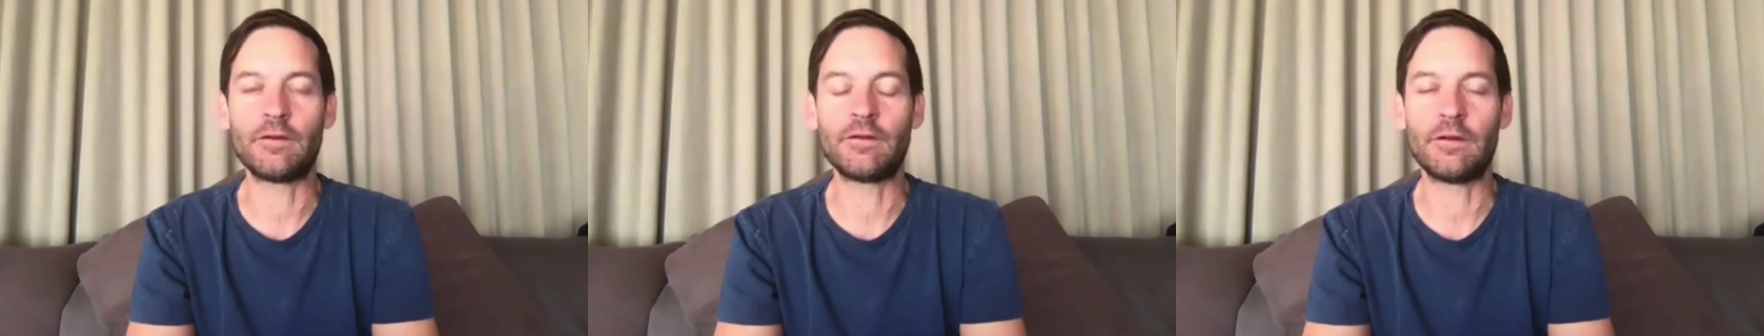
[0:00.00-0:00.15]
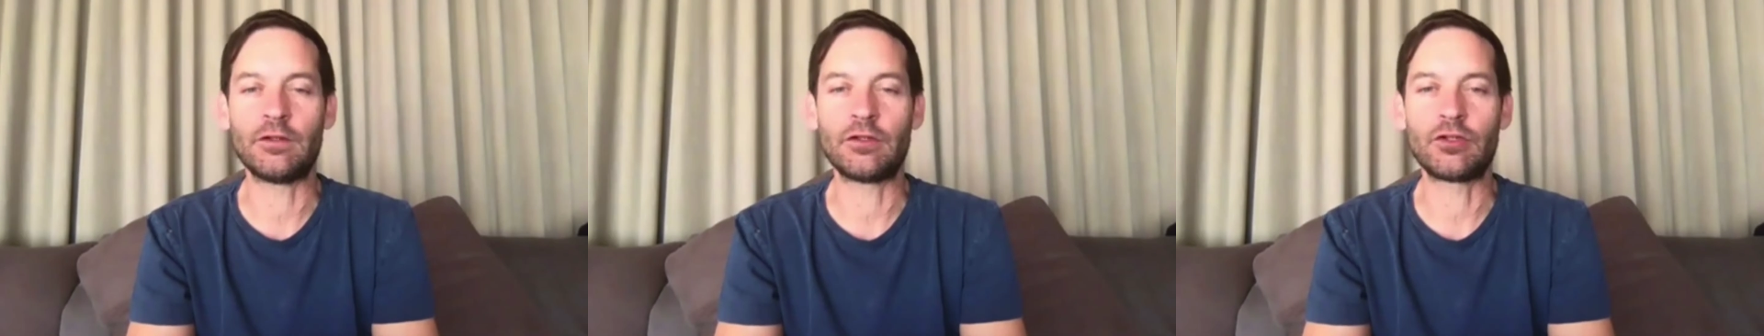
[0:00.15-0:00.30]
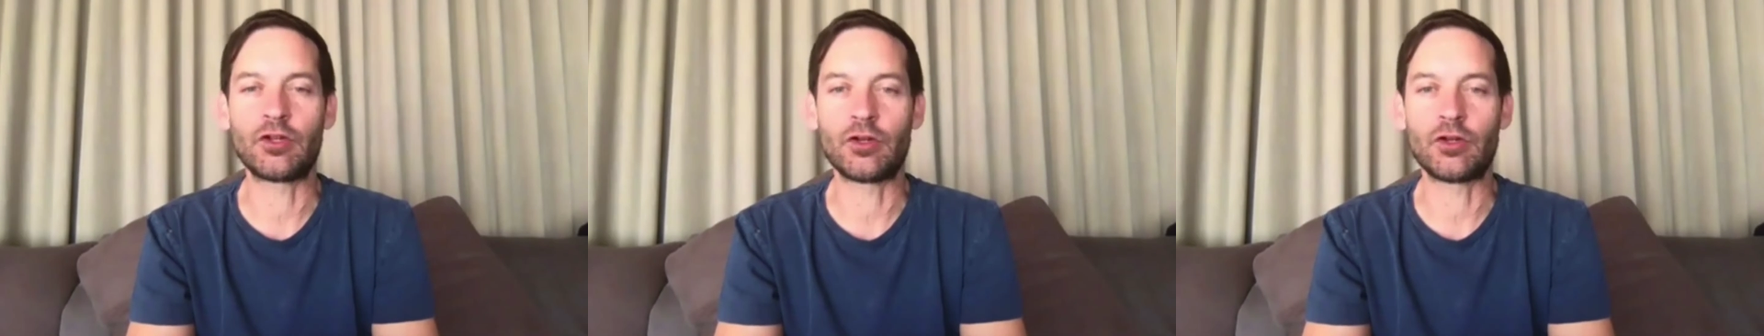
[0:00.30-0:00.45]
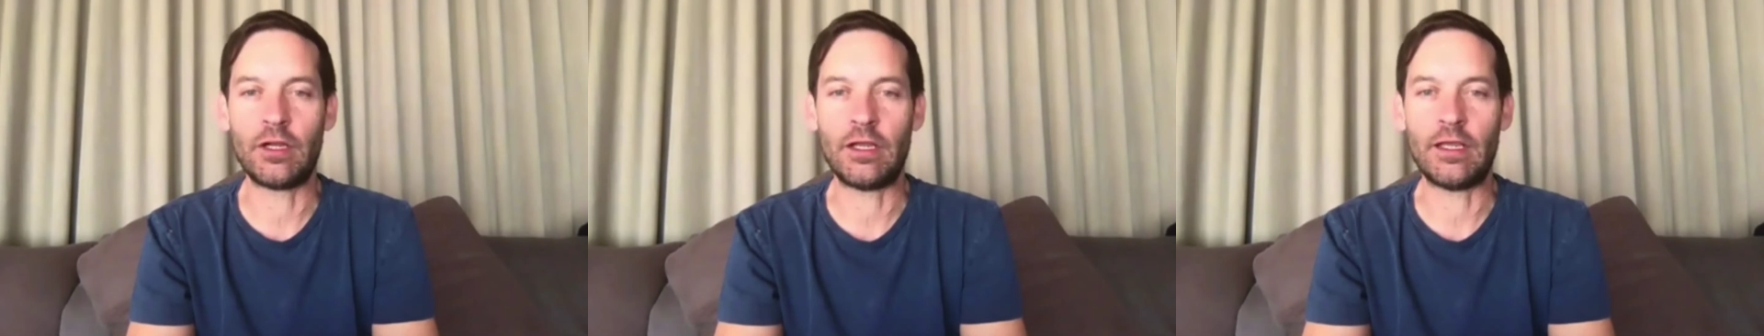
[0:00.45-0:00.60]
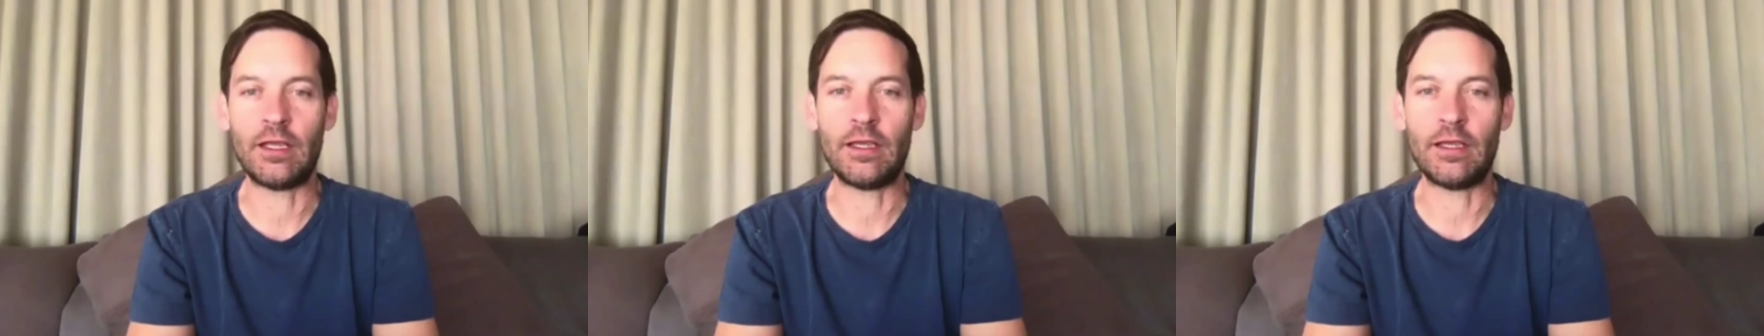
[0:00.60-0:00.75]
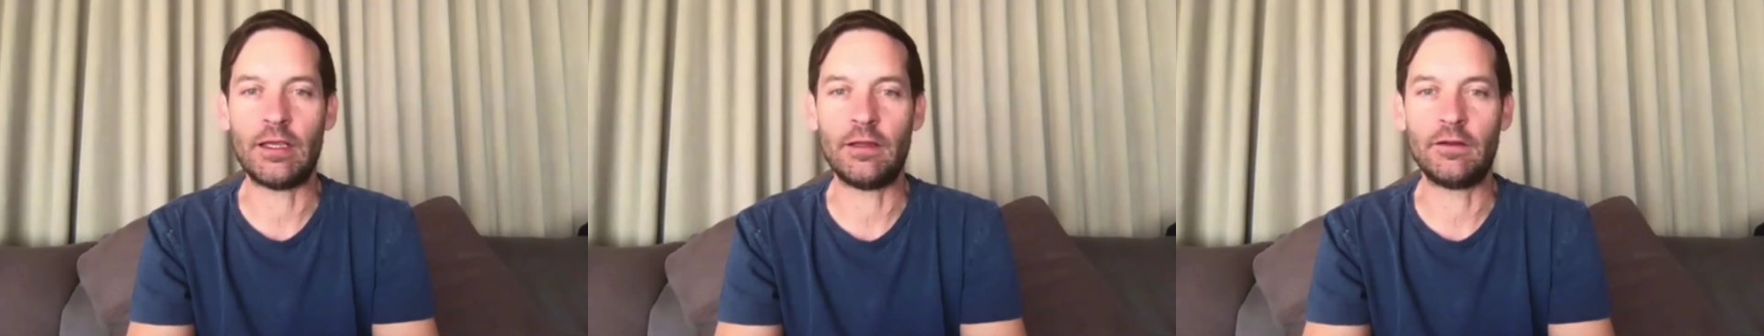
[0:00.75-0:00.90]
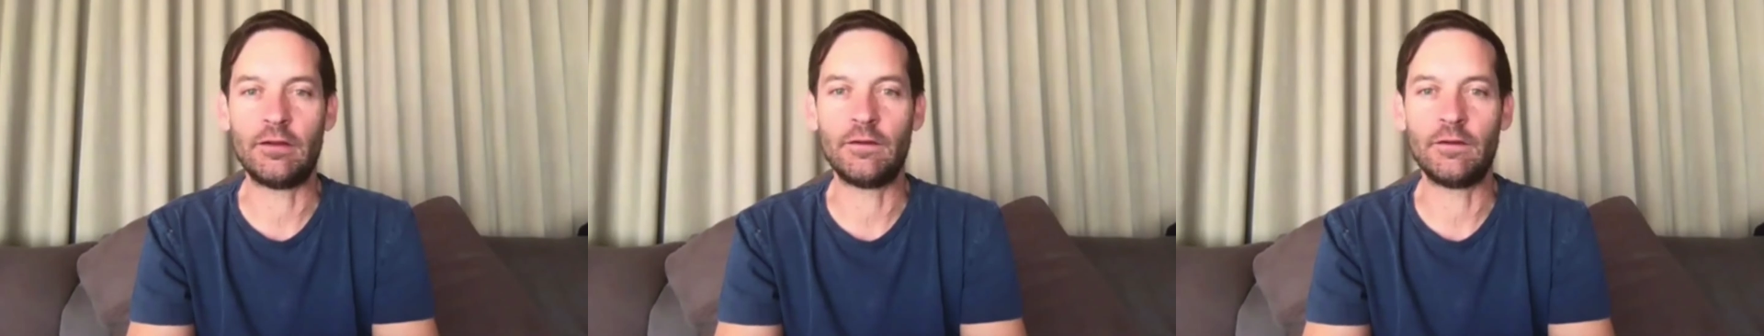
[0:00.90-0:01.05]

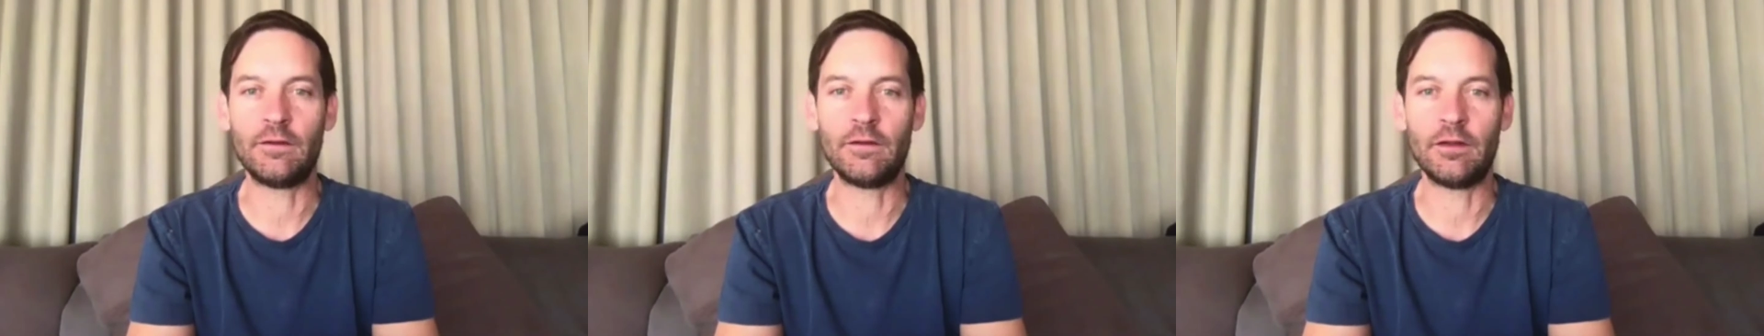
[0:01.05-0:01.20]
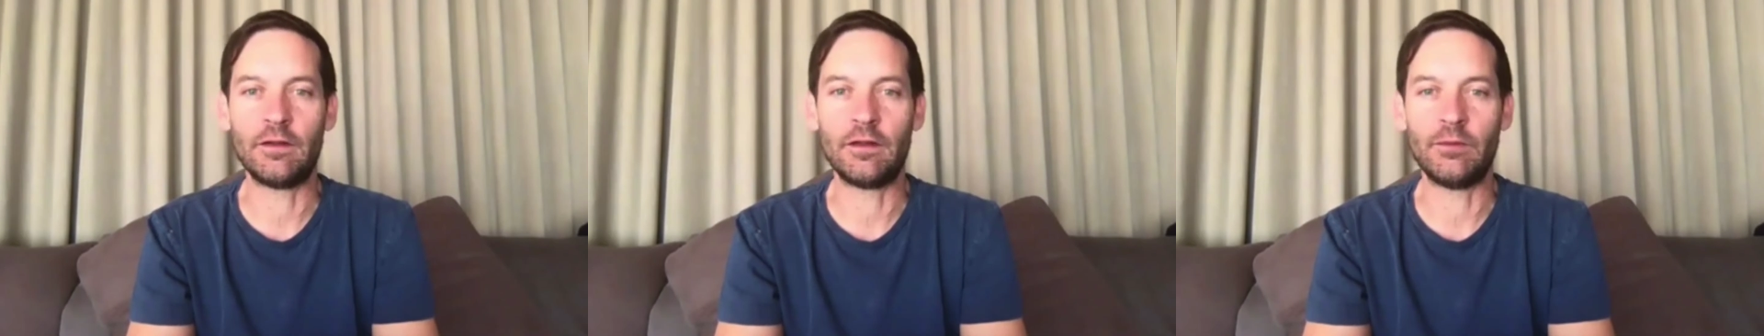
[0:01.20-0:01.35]
intrigued